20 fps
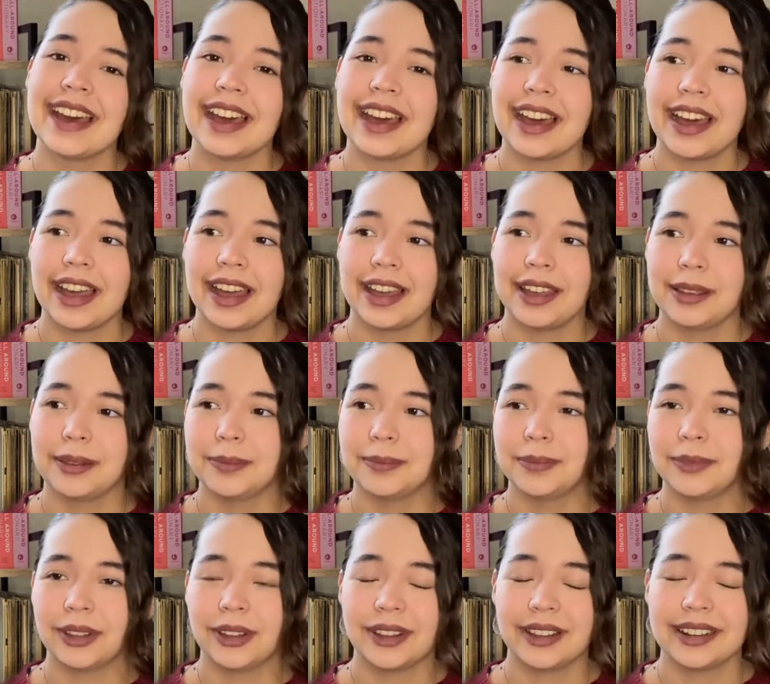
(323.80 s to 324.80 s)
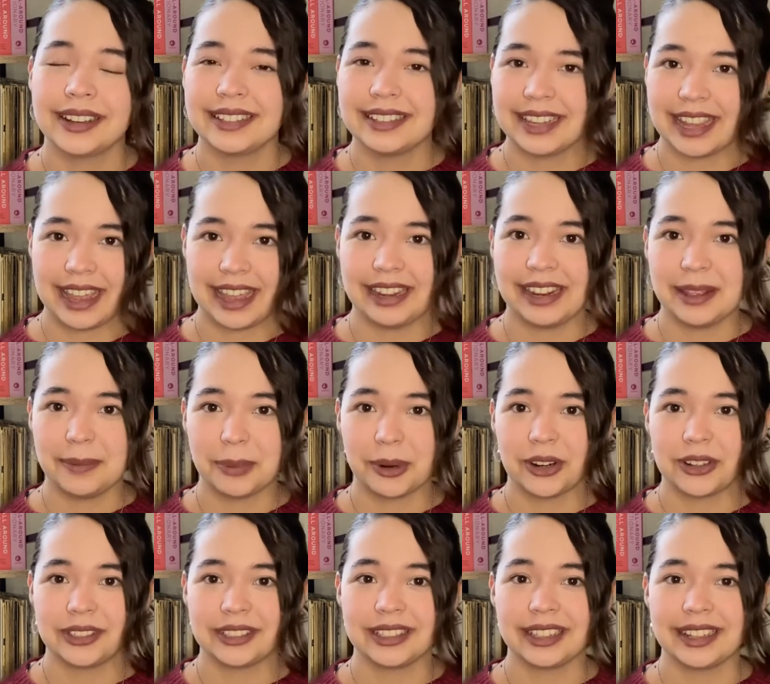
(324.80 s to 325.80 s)
I'm not a tidy
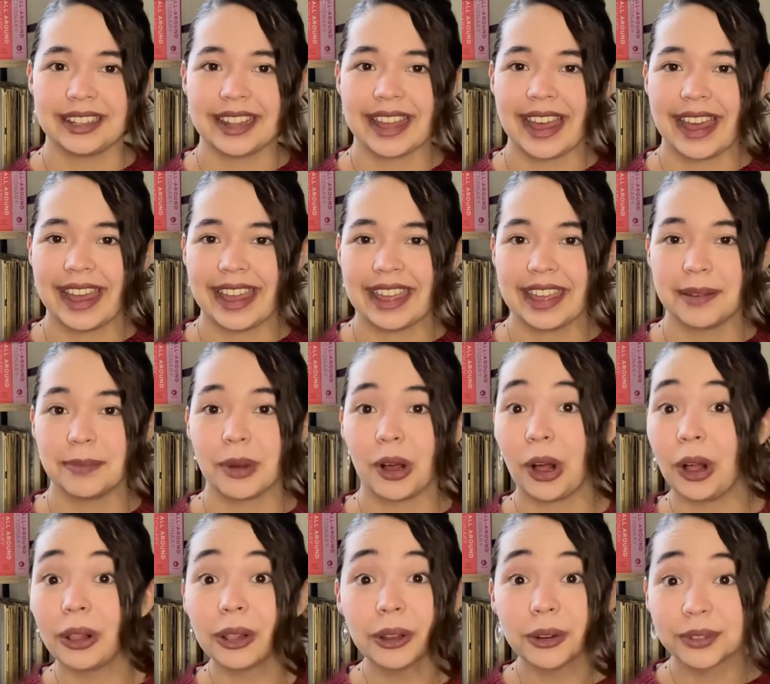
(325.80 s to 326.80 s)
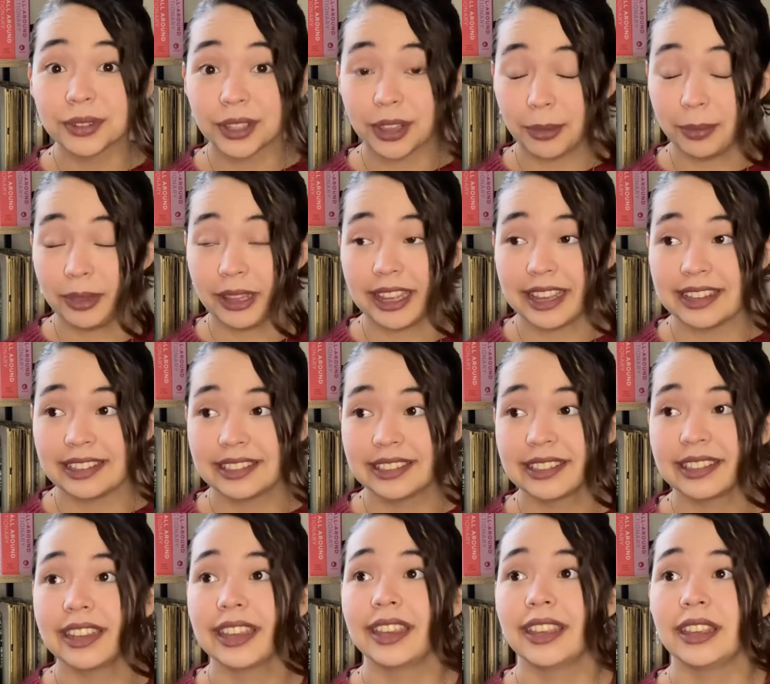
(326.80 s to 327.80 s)
person. I am all over the
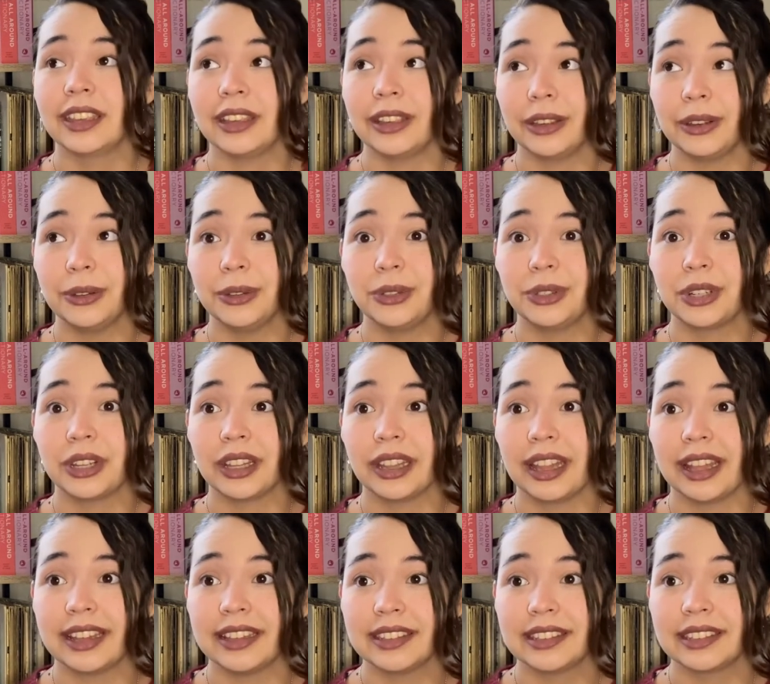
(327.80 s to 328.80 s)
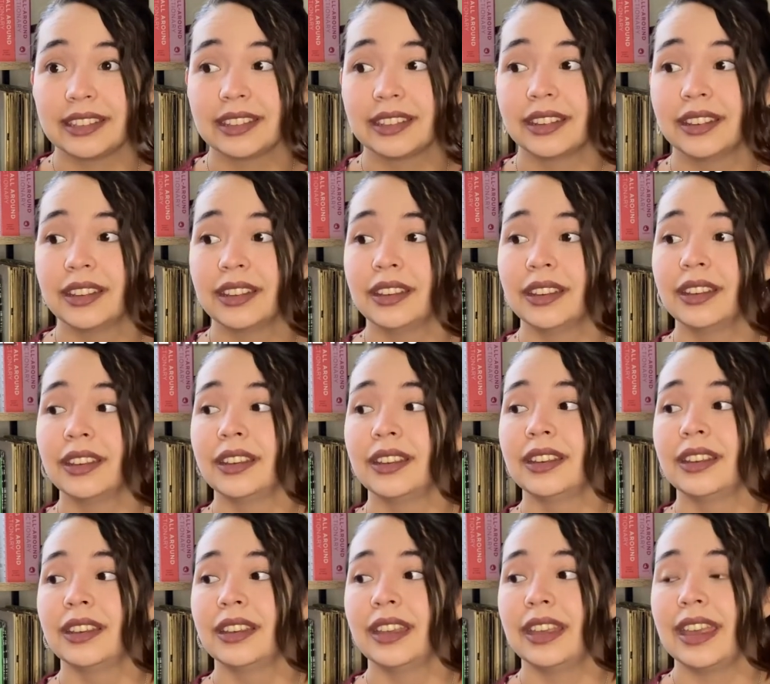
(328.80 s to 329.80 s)
place, huge klutz,
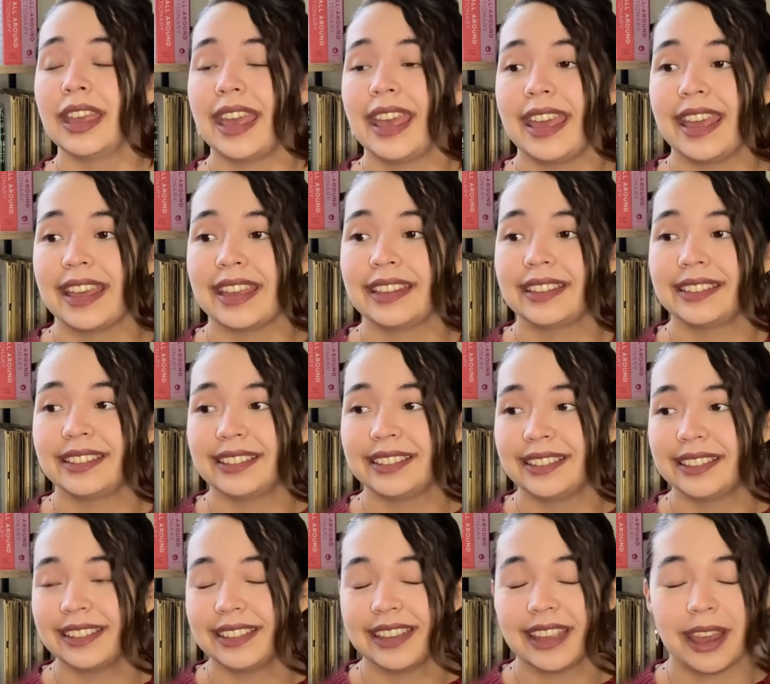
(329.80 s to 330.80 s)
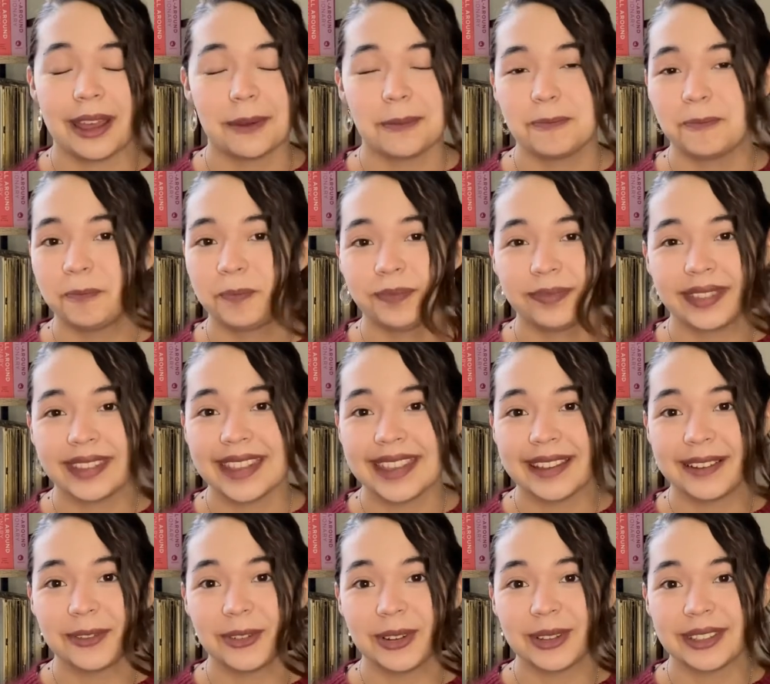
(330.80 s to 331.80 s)
and yeah,
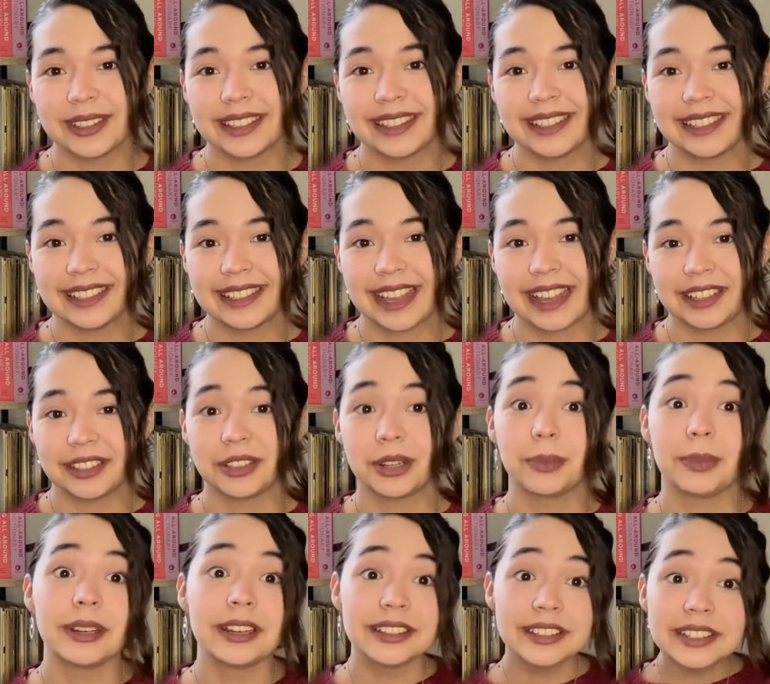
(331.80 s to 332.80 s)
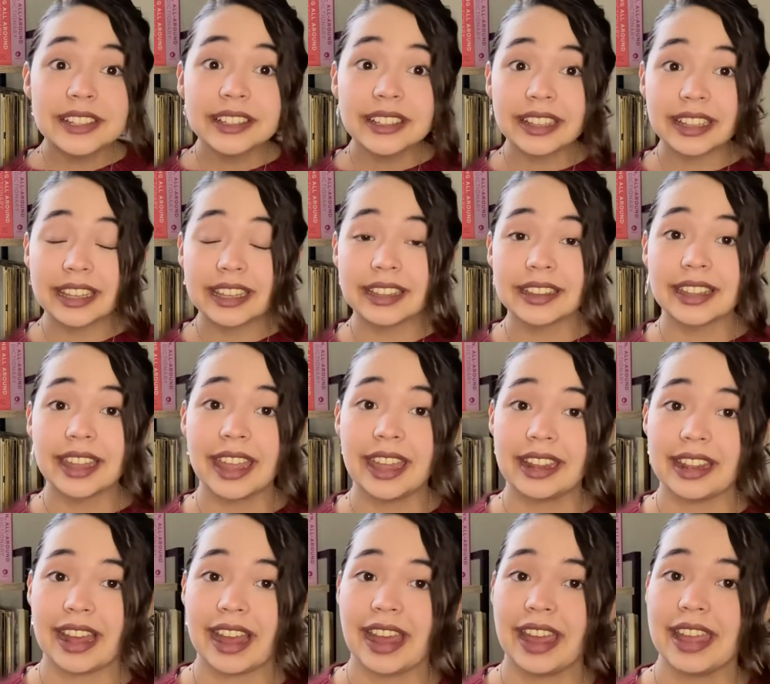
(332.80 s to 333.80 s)
it was a disaster. But it's all clean, and
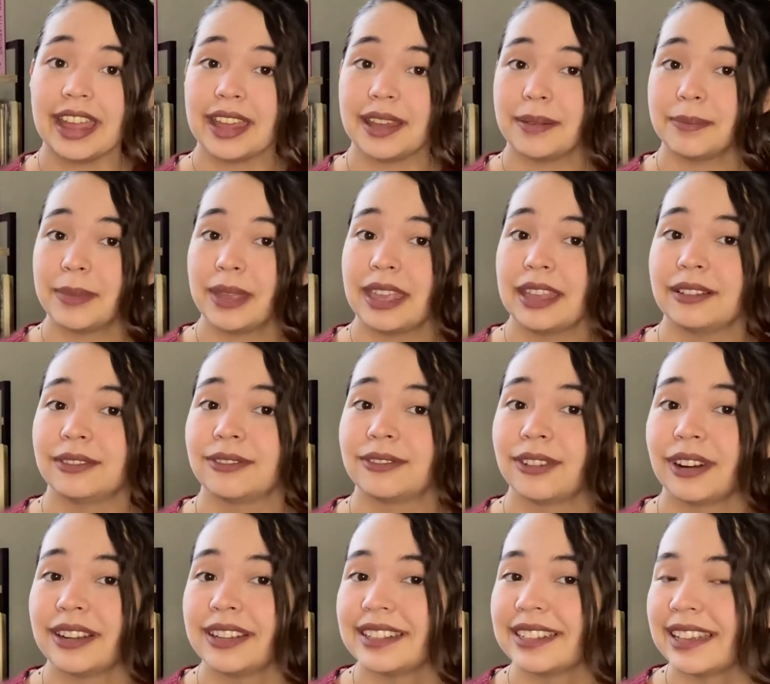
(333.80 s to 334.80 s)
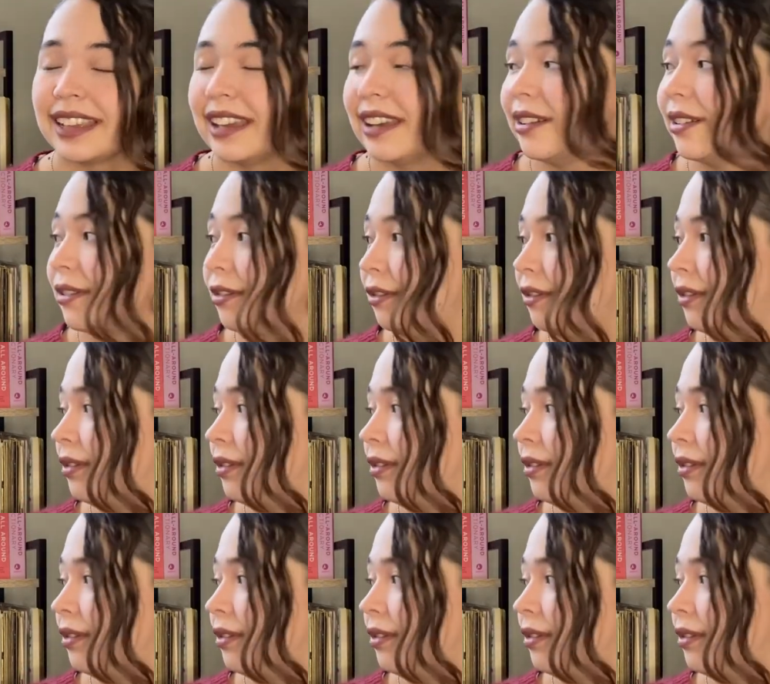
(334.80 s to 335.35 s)
I am in front of